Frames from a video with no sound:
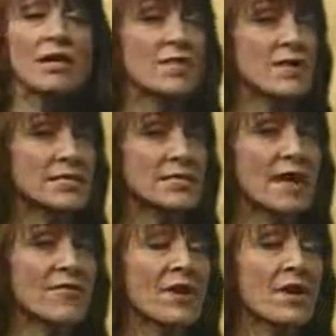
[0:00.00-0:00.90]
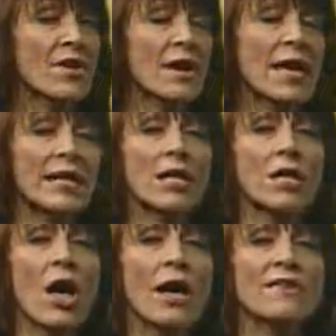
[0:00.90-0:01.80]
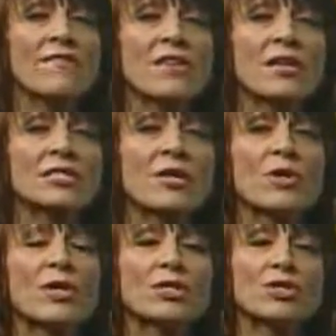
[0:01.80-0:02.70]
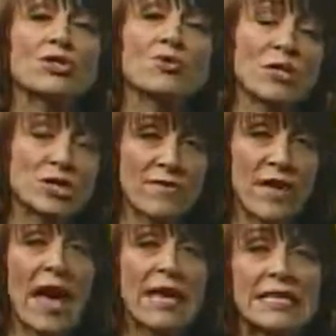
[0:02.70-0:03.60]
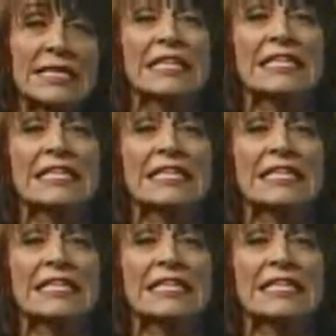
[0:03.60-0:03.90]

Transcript: things out there and a lot of things that we can do once you've had it